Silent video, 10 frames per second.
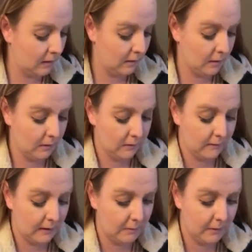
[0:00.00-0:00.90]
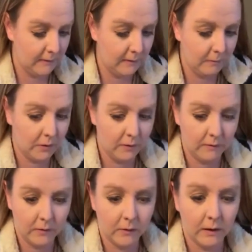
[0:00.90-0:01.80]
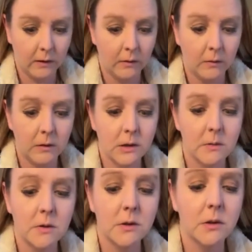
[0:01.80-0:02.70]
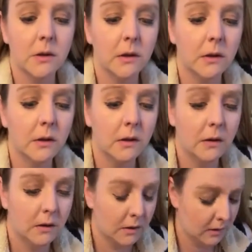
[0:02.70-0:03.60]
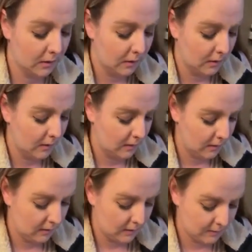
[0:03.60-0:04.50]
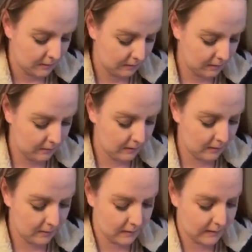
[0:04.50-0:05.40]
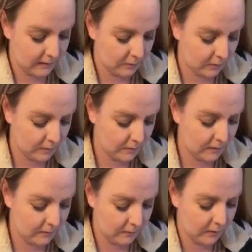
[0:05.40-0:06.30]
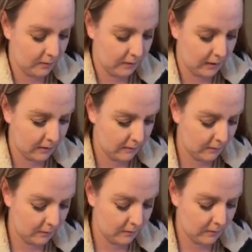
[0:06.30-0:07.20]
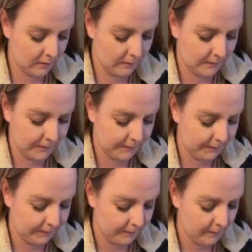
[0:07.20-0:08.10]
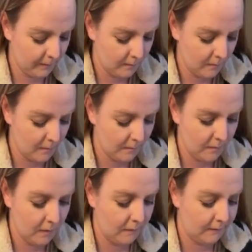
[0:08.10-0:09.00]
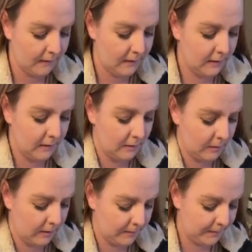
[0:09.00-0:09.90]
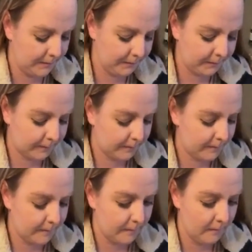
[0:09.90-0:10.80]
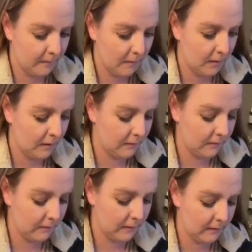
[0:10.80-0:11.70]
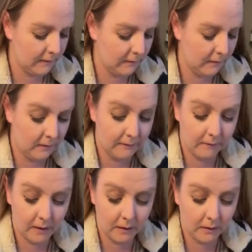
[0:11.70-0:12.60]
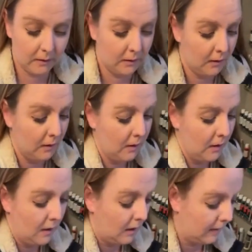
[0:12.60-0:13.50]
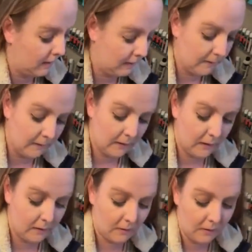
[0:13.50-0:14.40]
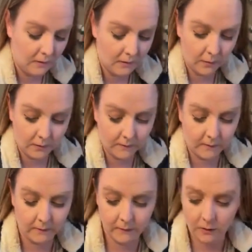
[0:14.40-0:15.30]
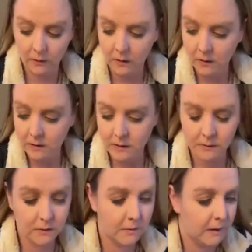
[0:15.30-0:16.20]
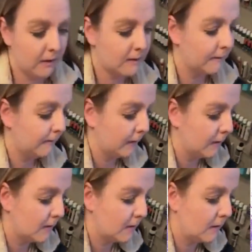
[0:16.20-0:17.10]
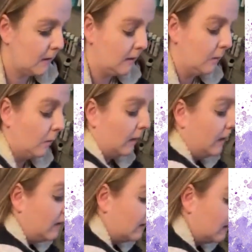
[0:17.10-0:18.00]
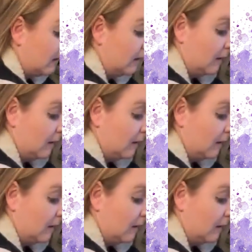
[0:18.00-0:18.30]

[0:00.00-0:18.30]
And it looks like I'm missing part of the triangle, which I'm sure is probably over there on the table. We're gonna make this work. I'll find it here in a bit. Okay, it's got this little love letter, and then it's got the words love you. We'll do the base first in white.